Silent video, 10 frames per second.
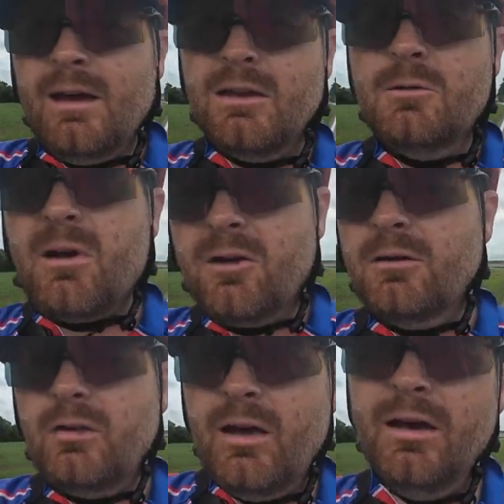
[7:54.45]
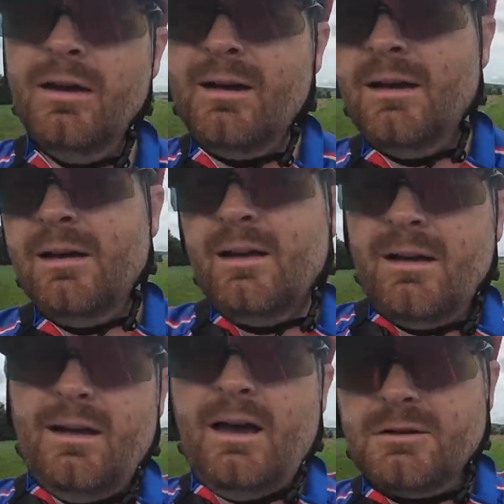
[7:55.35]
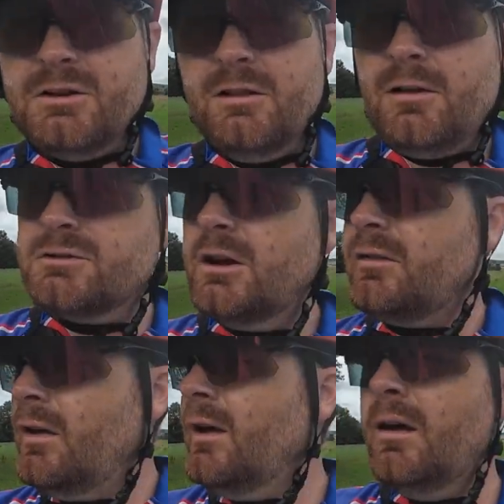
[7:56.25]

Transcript: incubators hatching little chicks.